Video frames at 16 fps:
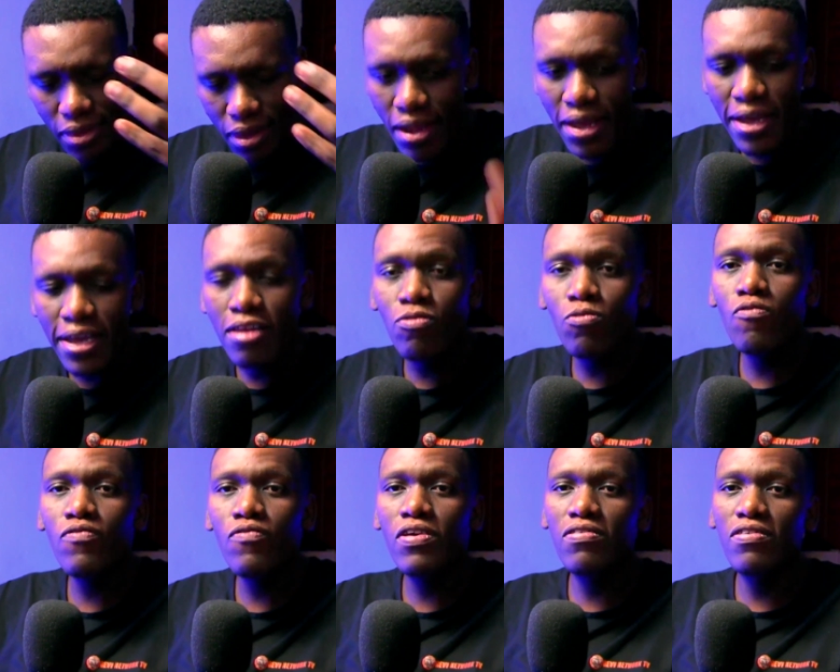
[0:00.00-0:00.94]
it's
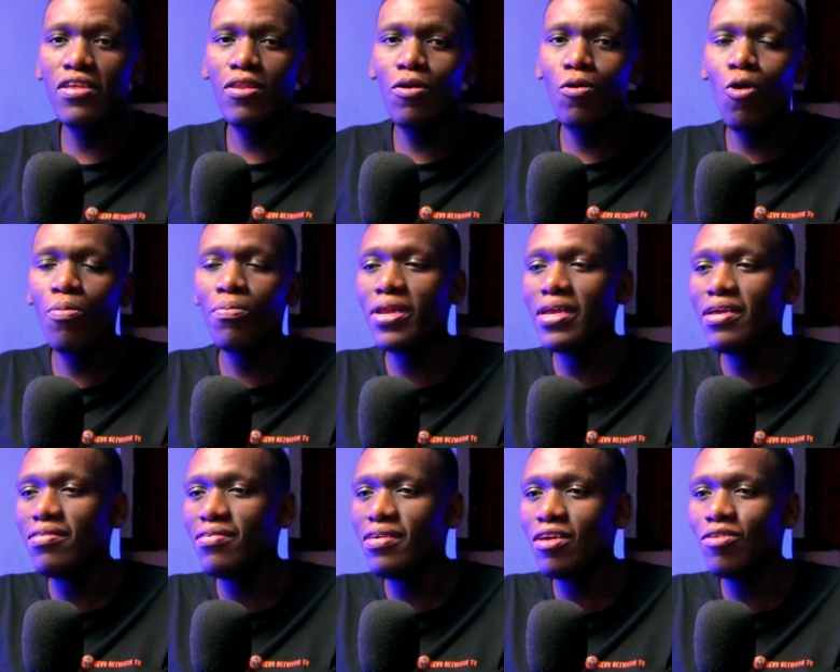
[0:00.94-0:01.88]
obvious that the
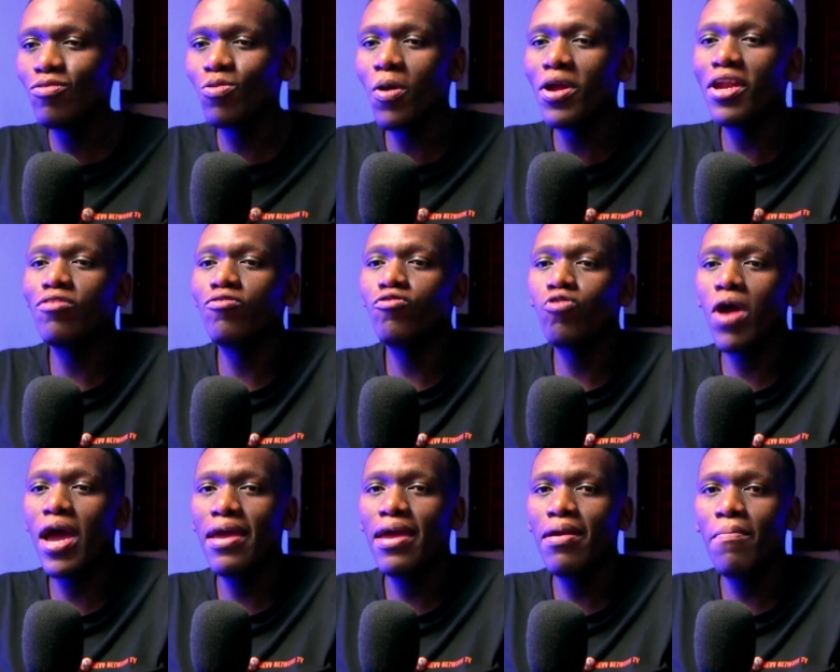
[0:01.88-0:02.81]
community is gonna
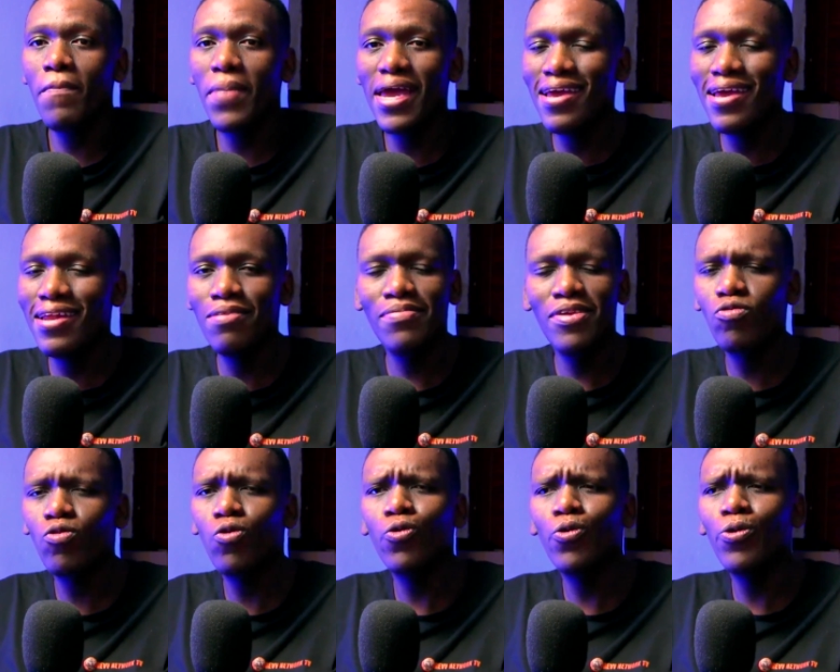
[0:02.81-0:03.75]
try by any means,
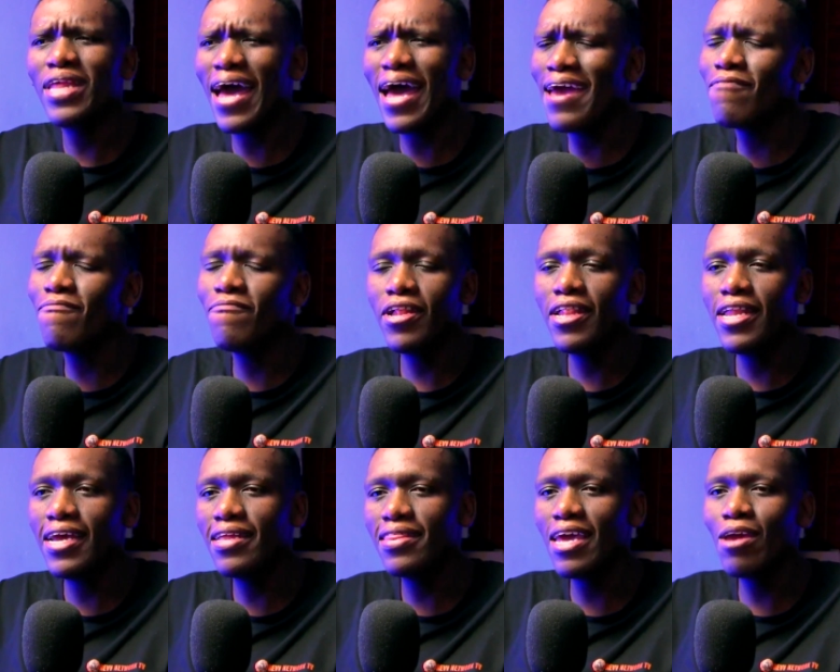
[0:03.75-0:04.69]
although I feel
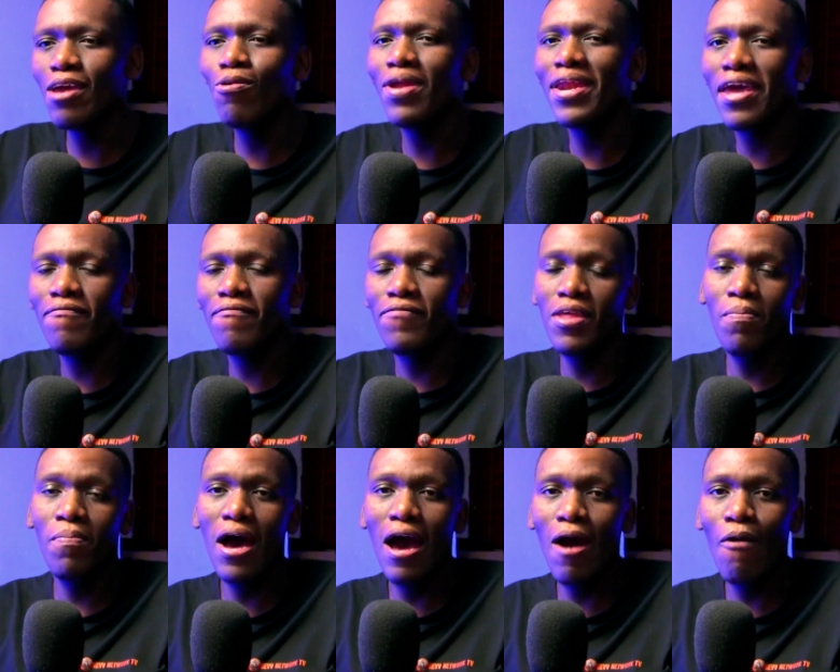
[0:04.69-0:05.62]
like they don't have the
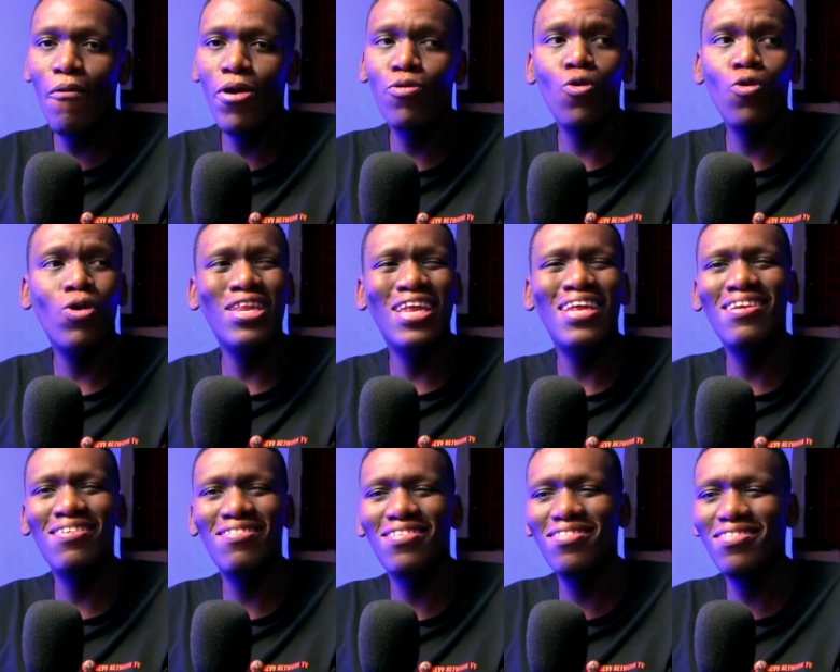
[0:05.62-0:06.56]
power nor the
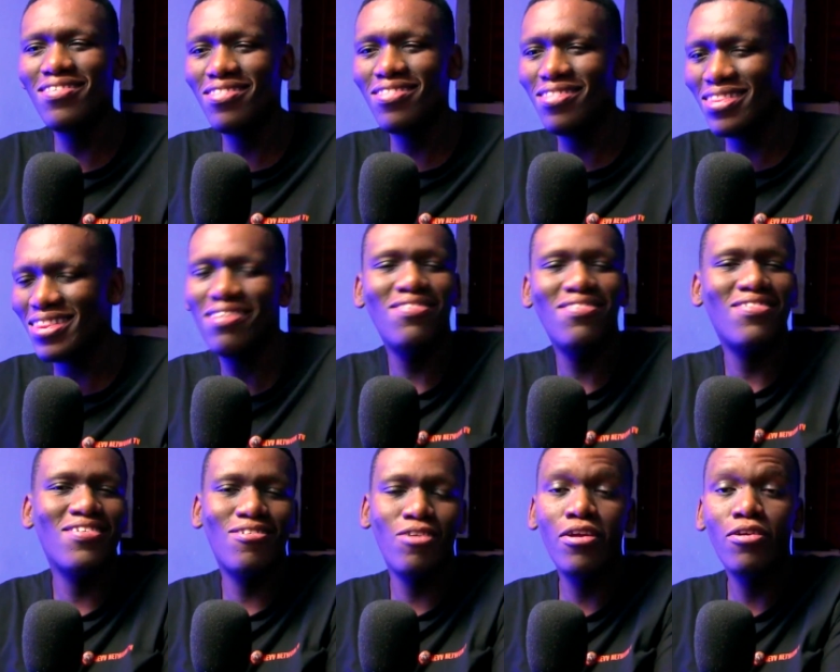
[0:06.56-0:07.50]

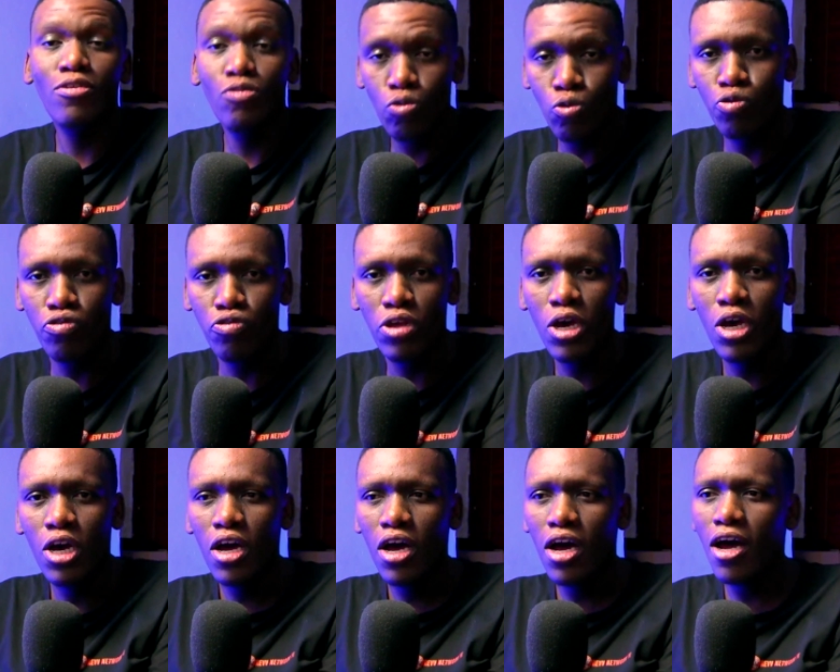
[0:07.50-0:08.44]
necessary tools
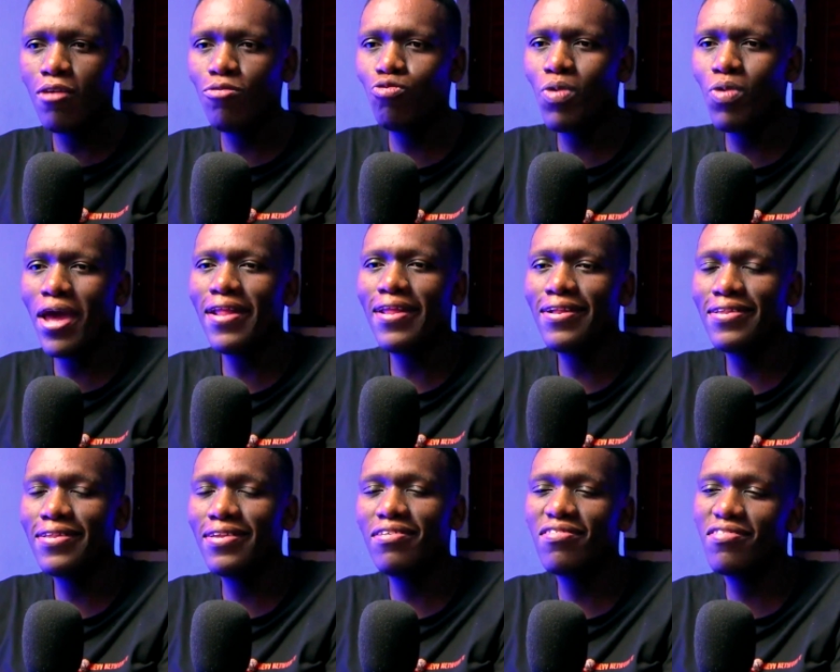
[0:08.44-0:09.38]
to handle
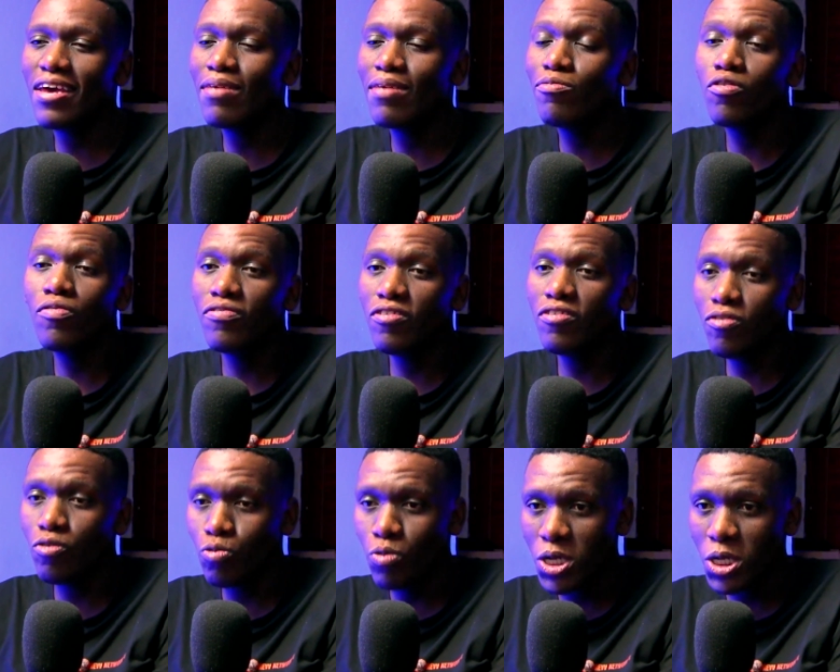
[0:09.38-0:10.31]
these types of
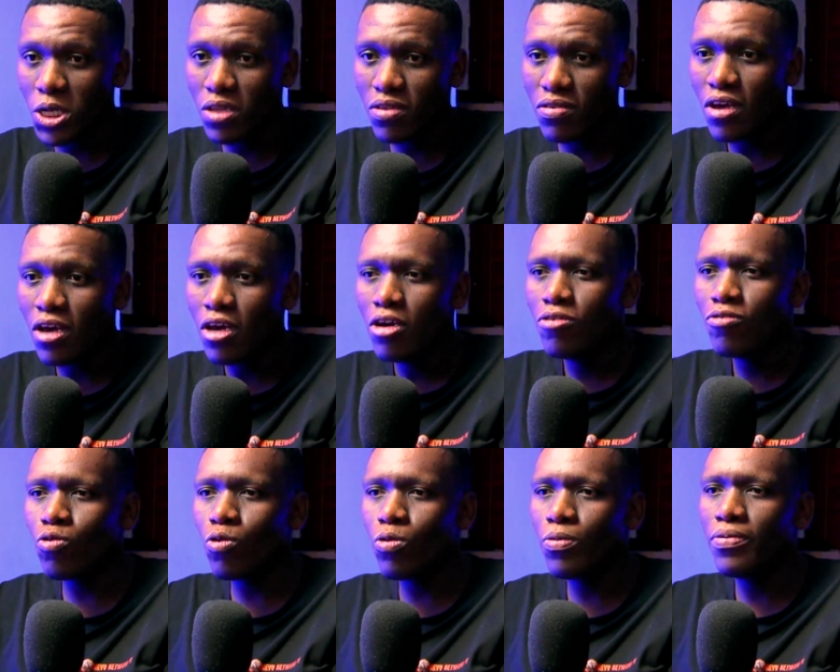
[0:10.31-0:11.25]
situations.
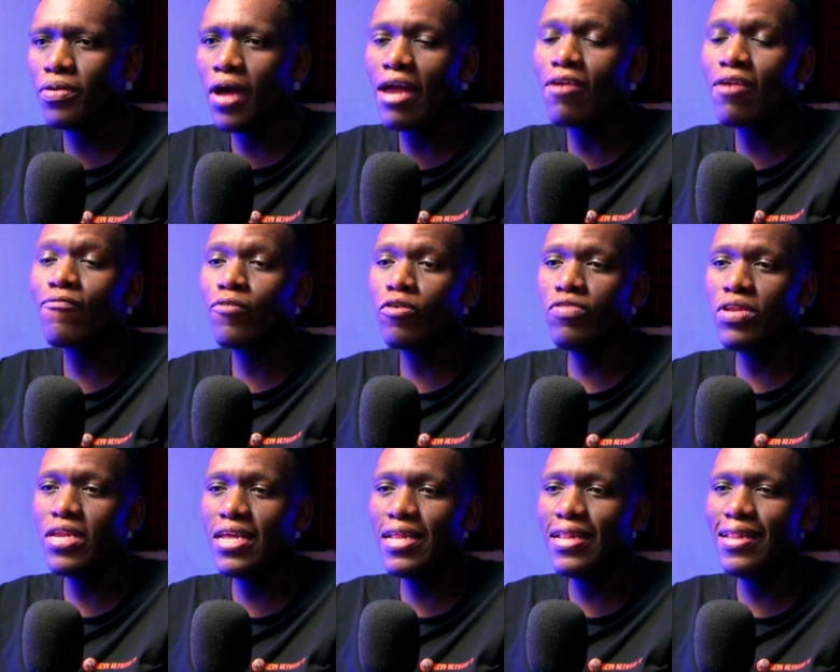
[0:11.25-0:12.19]
So
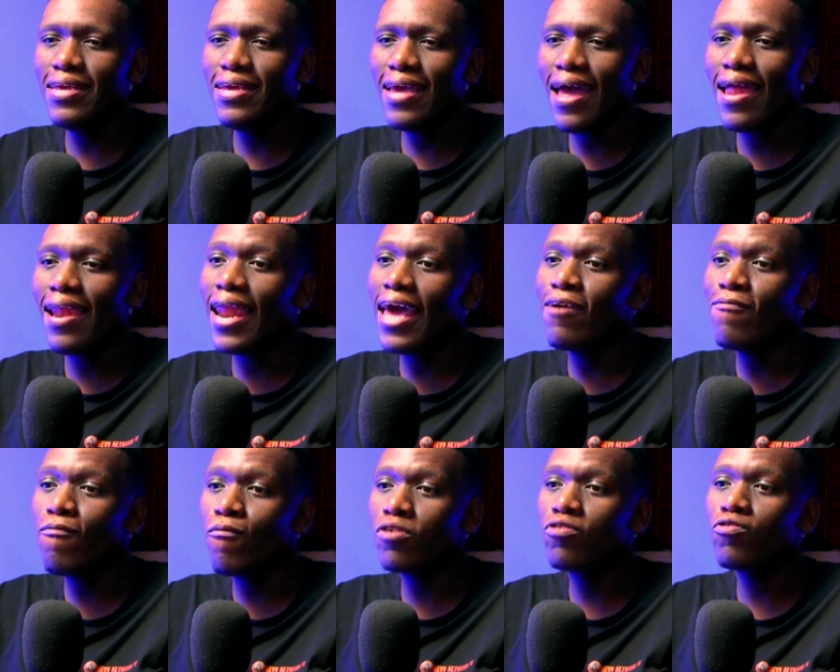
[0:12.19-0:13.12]
unfortunately, a life
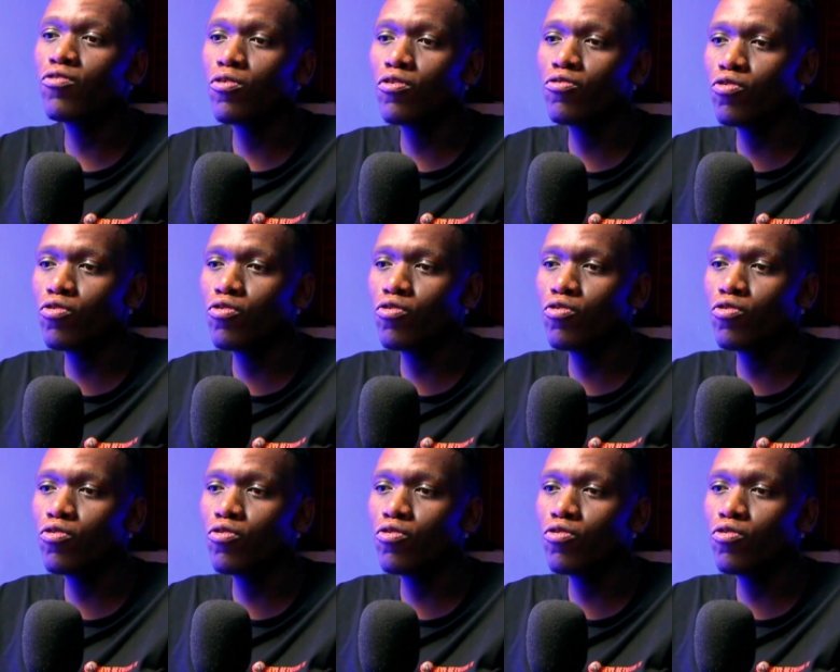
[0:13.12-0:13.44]
was lost on